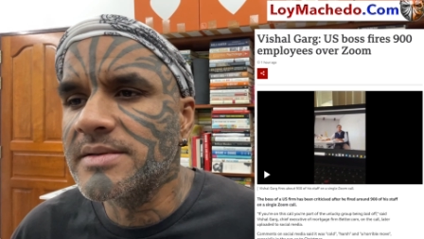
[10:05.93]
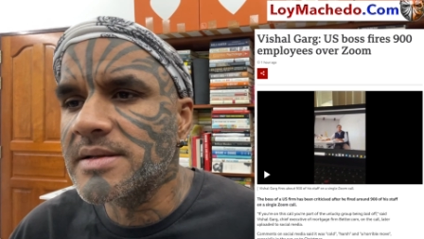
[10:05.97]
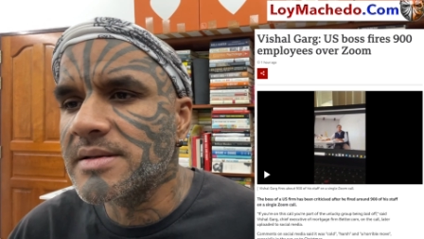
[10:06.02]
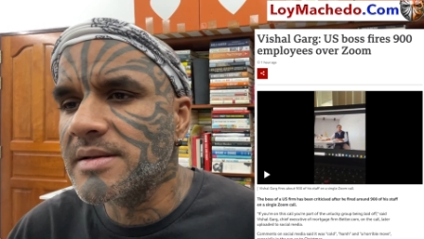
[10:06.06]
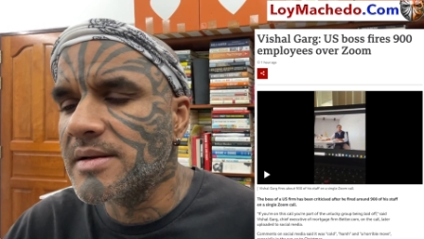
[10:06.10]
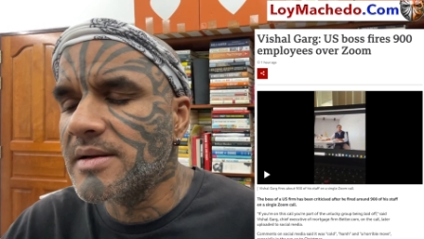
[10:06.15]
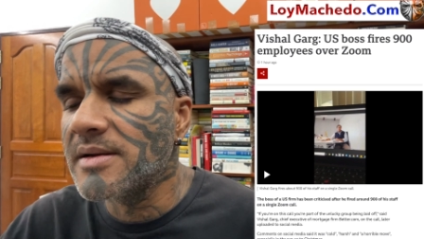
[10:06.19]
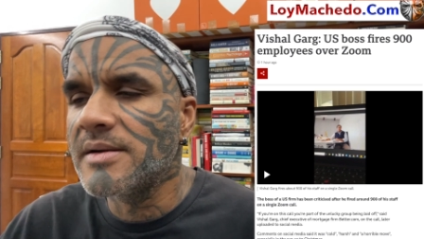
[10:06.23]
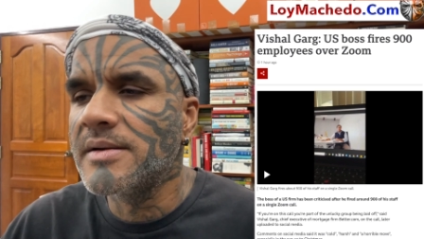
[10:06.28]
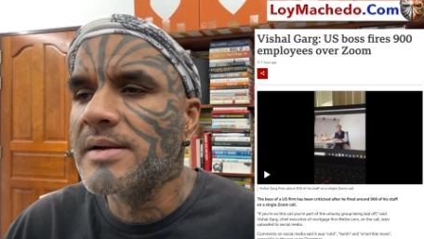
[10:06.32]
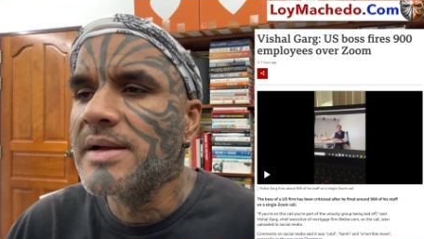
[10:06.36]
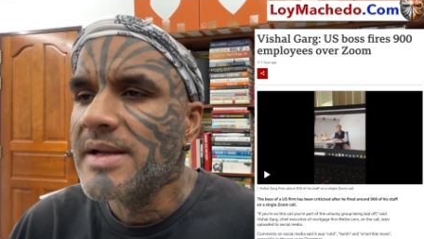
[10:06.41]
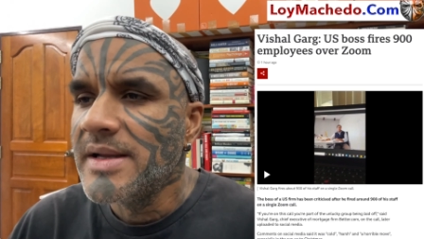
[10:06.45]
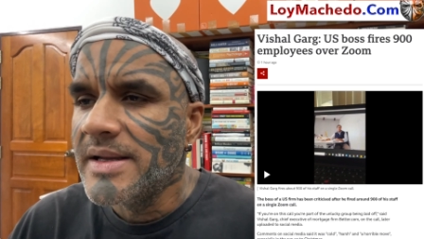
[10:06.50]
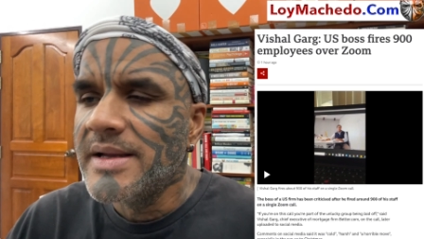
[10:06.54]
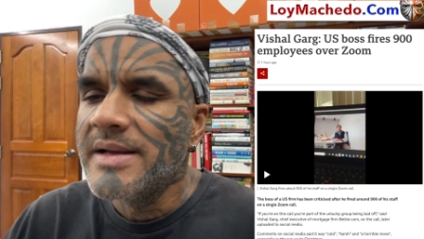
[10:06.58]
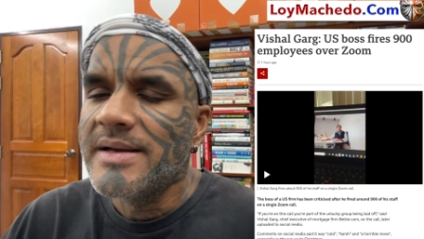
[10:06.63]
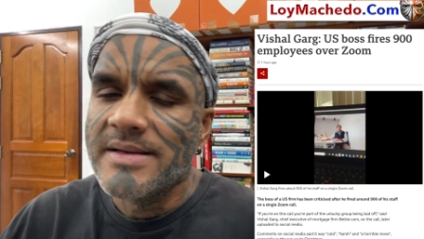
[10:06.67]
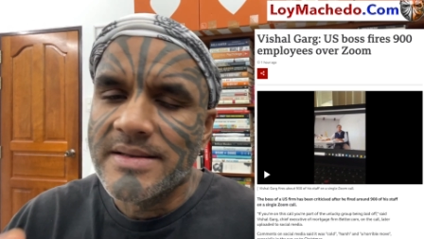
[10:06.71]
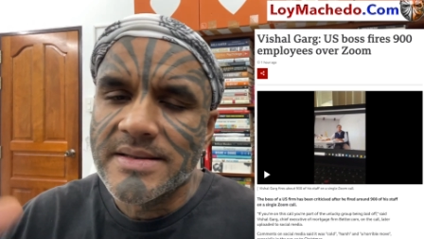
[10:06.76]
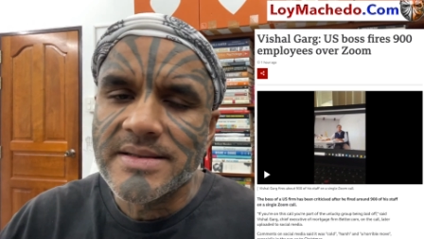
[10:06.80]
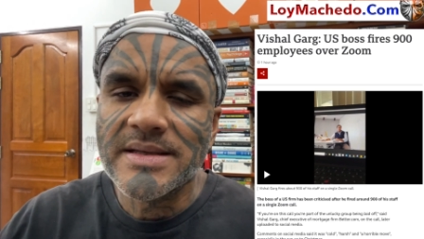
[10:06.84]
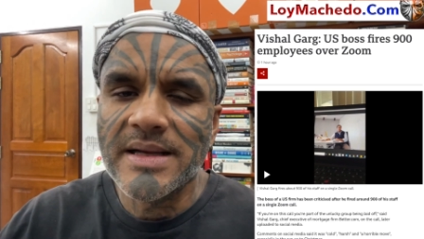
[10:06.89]
So,
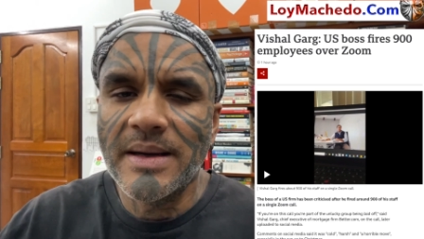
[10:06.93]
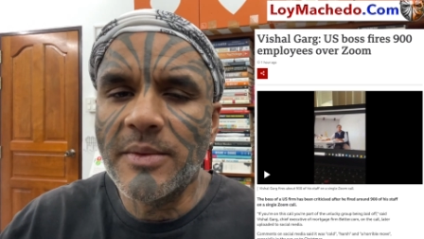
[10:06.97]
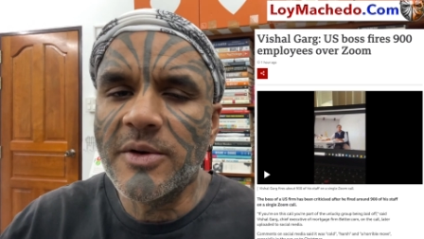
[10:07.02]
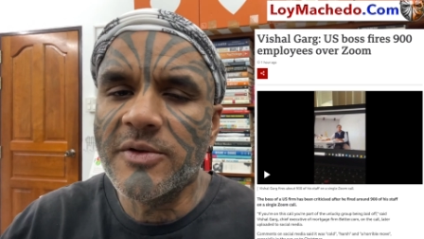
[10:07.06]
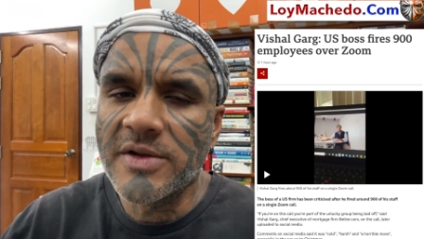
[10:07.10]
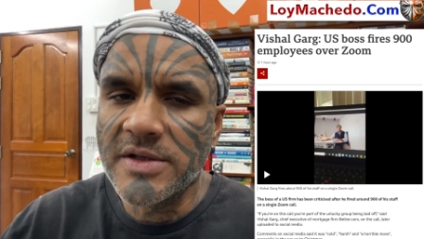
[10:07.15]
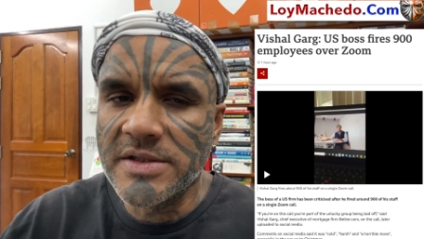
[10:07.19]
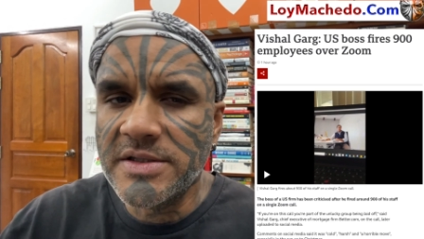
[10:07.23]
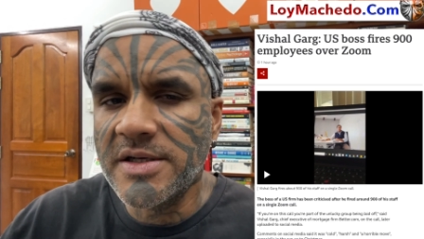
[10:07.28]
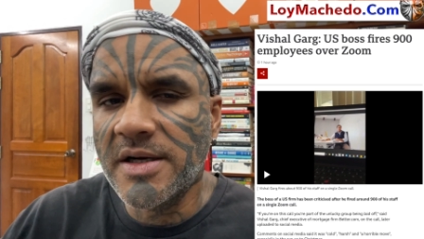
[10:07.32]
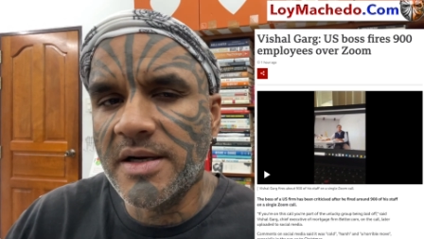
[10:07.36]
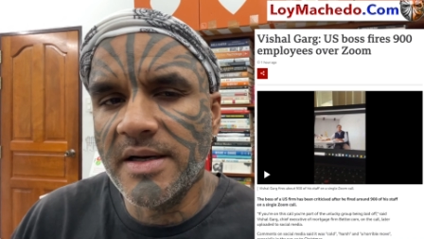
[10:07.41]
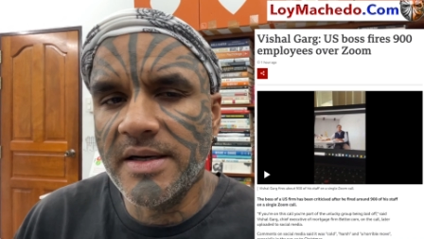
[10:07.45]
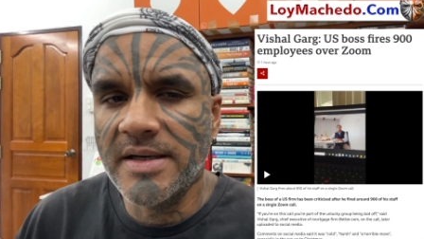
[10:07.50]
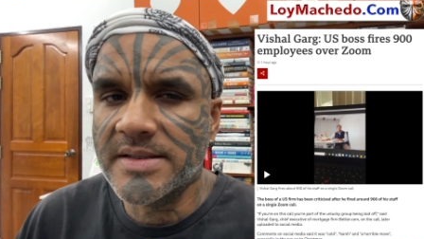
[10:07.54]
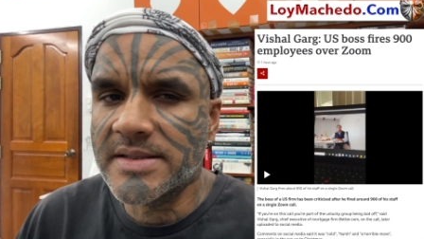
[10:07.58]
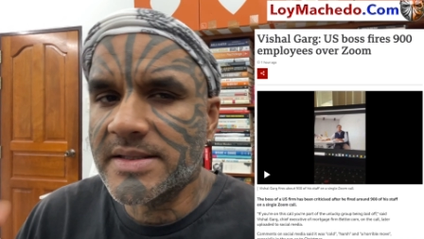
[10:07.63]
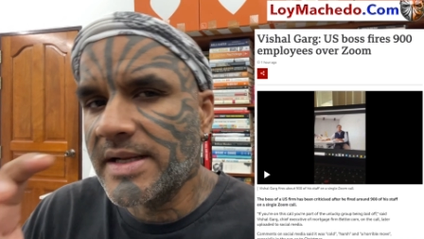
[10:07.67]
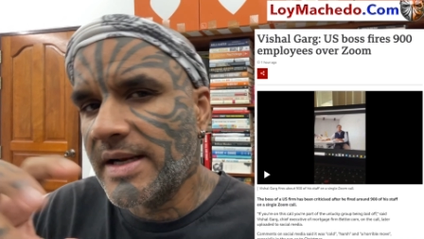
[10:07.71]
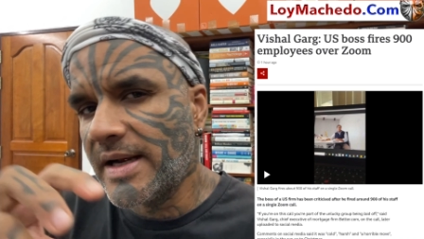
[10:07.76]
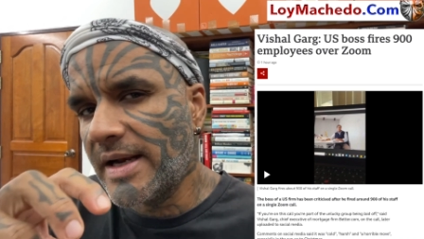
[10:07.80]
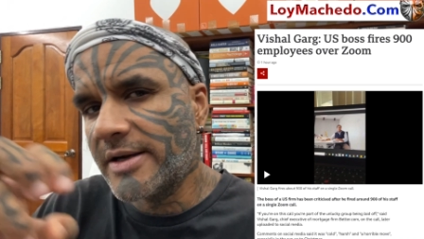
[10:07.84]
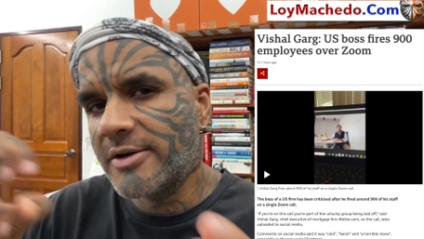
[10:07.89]
some of the
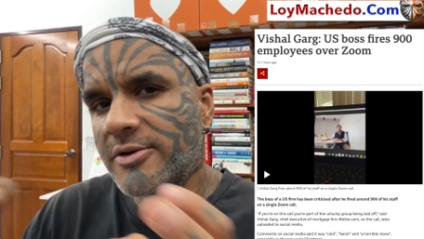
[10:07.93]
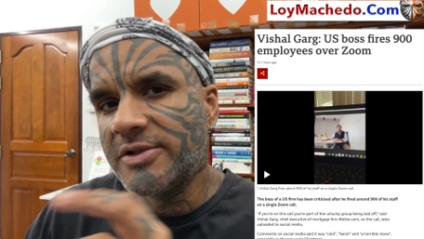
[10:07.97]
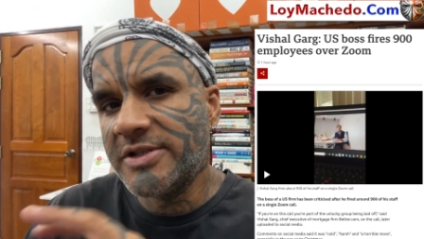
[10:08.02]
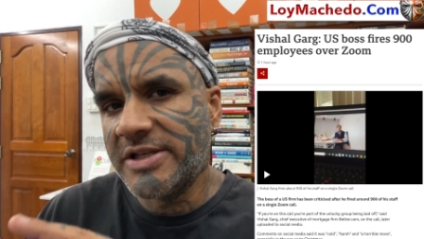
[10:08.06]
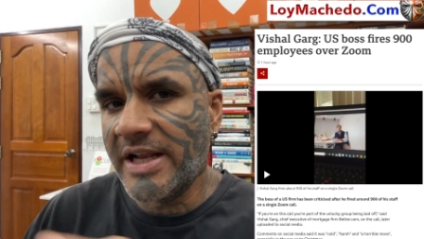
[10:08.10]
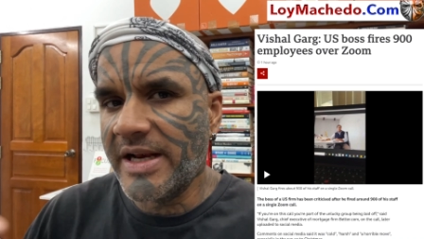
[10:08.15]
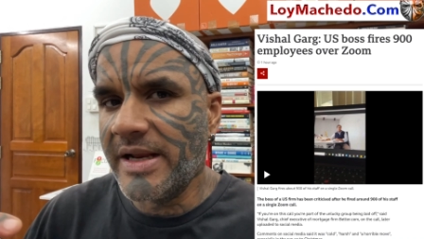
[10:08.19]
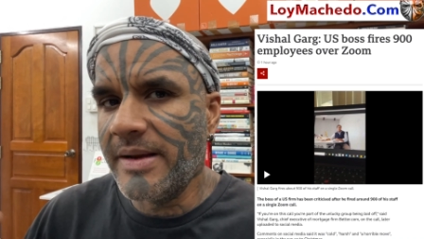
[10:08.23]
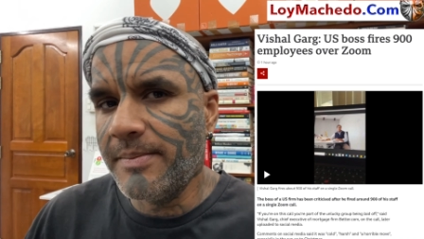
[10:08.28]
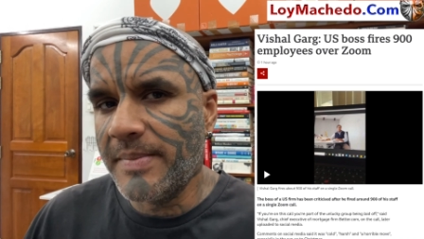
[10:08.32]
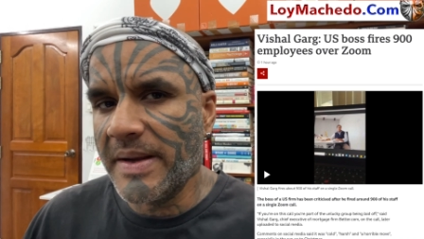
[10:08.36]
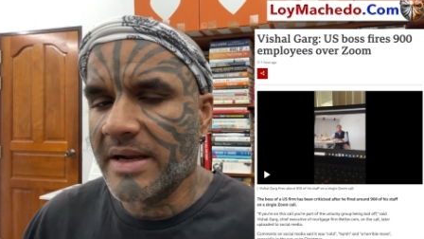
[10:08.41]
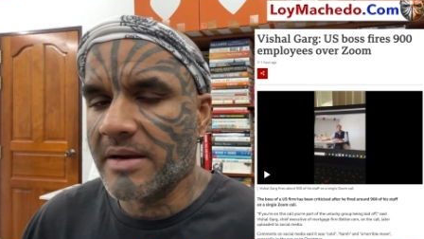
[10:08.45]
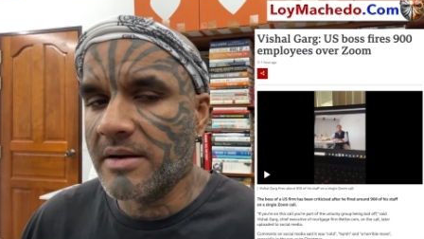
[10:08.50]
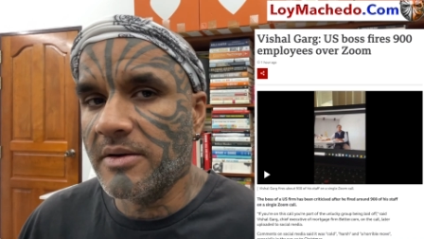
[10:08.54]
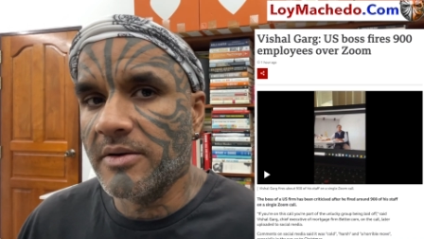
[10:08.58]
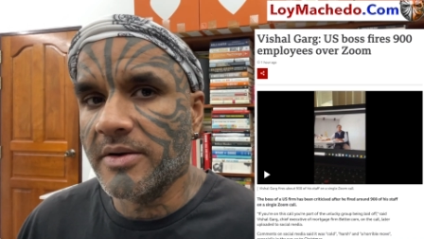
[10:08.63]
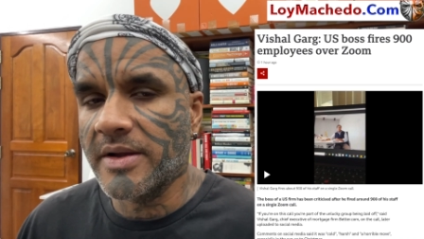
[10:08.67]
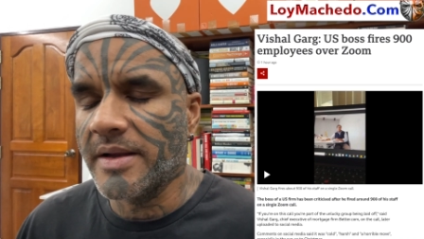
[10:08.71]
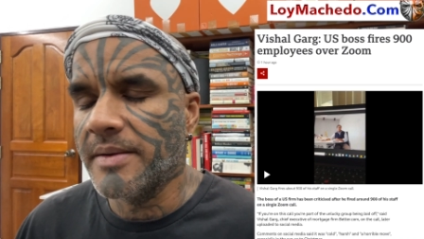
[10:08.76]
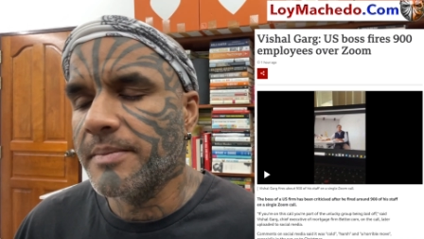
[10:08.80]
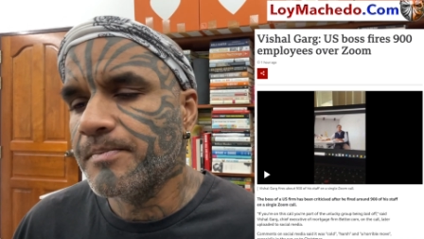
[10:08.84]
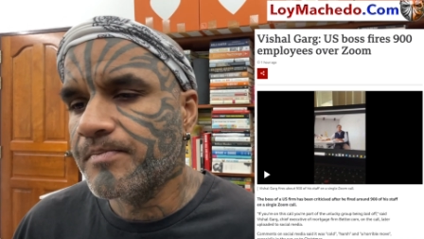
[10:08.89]
journalists, they like to cherry pick.
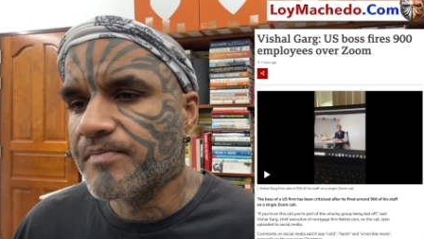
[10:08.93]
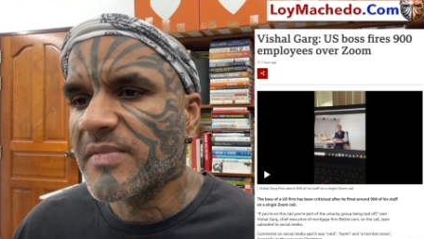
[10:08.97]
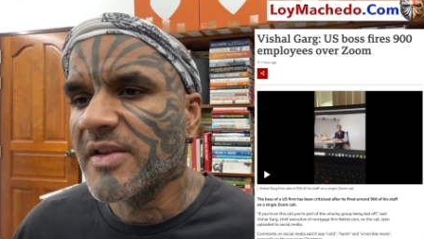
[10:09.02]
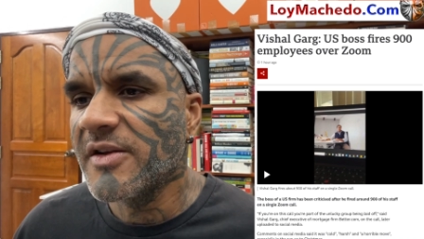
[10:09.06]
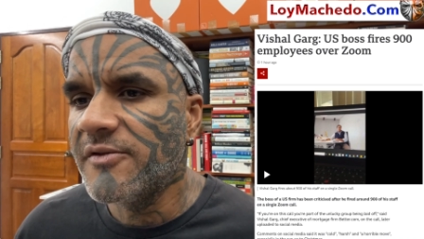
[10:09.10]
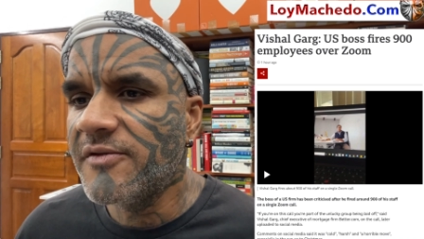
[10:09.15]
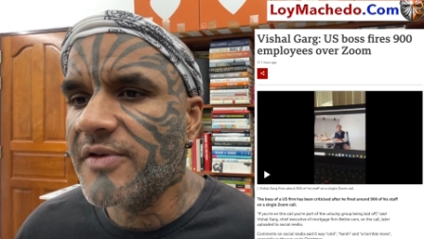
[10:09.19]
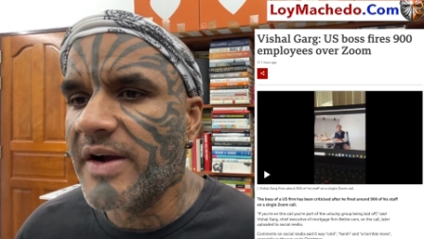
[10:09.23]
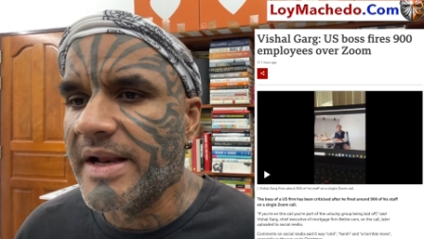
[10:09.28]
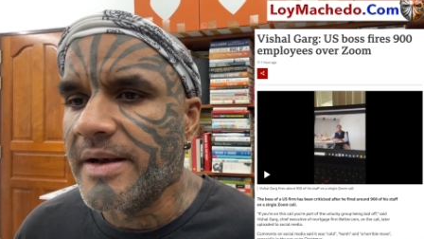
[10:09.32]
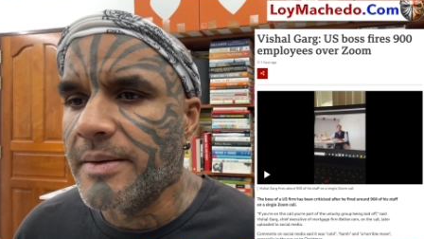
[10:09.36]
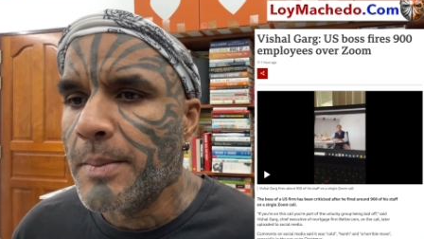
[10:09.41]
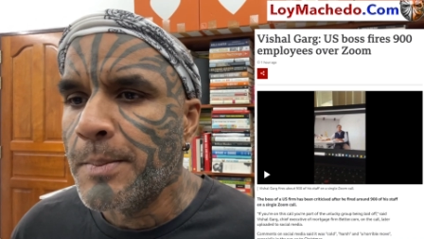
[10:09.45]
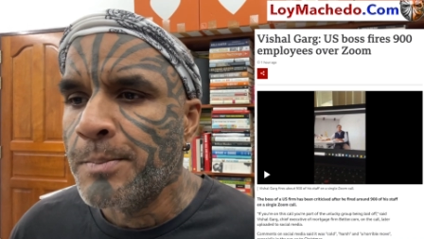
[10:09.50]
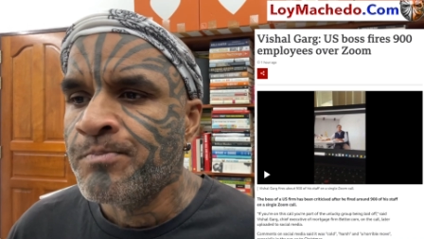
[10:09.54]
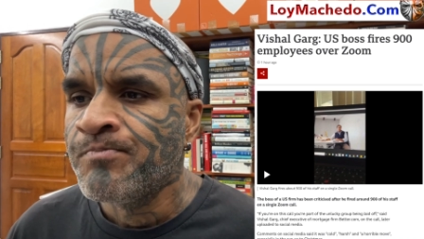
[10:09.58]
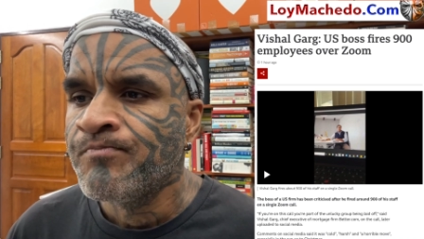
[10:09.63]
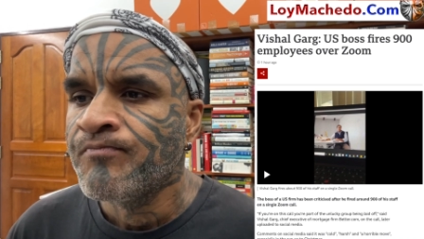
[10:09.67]
Okay, fine.